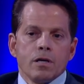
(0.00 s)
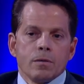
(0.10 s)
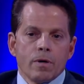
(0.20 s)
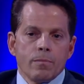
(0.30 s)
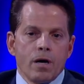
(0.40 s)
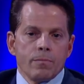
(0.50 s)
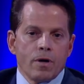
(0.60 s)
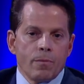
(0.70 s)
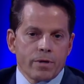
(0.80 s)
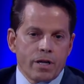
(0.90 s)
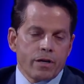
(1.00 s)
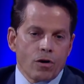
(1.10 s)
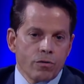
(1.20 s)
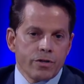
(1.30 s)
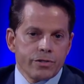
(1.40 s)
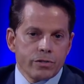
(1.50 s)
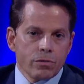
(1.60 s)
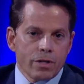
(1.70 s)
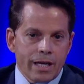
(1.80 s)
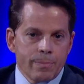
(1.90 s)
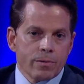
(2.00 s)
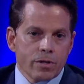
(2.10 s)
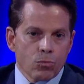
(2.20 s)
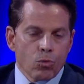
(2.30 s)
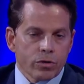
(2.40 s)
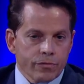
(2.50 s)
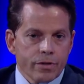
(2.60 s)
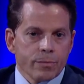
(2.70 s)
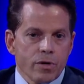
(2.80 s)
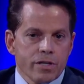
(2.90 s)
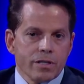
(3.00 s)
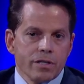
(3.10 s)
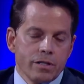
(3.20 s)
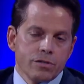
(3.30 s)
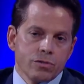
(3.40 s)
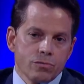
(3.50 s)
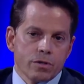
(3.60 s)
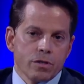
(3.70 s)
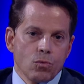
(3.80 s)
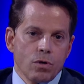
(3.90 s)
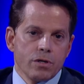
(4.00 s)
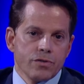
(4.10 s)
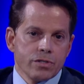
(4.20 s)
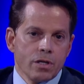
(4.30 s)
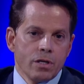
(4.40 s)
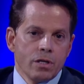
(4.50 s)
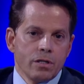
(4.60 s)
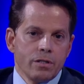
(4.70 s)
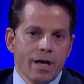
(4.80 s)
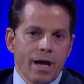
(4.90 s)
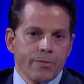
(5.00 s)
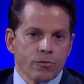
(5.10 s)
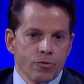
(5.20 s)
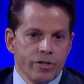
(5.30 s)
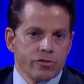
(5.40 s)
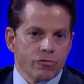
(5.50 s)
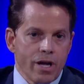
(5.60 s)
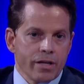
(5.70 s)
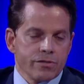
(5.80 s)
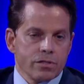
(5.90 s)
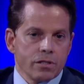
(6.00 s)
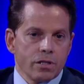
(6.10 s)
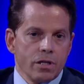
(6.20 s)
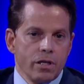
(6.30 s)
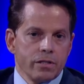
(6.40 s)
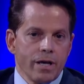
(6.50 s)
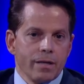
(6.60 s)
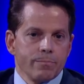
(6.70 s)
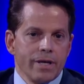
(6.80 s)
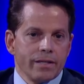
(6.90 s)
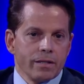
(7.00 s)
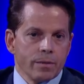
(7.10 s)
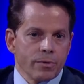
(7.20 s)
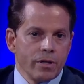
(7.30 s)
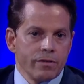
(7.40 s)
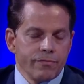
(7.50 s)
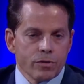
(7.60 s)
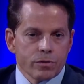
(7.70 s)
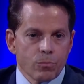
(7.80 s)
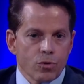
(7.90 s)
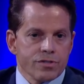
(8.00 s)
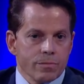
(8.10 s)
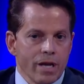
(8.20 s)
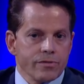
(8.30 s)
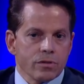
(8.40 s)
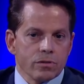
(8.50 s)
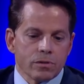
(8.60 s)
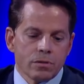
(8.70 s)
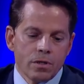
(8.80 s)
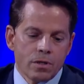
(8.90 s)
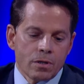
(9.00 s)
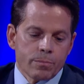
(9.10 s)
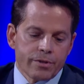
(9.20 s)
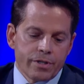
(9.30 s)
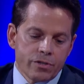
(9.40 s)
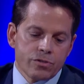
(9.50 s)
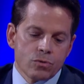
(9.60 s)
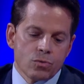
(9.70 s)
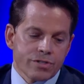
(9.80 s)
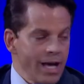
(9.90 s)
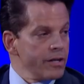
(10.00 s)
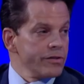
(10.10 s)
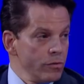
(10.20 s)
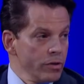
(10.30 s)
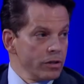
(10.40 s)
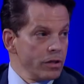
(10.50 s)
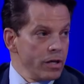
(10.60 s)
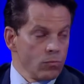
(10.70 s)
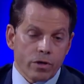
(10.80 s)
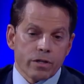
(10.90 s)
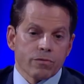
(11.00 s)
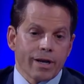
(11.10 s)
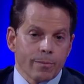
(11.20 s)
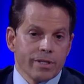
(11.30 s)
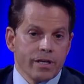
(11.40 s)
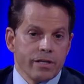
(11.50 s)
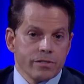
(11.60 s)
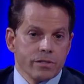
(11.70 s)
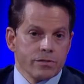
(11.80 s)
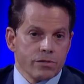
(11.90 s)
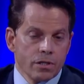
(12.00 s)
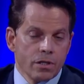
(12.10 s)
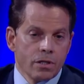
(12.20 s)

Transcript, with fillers: economy. But, but, but I think our issue, a lot of people that worked for the president, the issue really was not the redress and not making the playing field more symmetrical, but the issue was how to do it. And one of the recommendations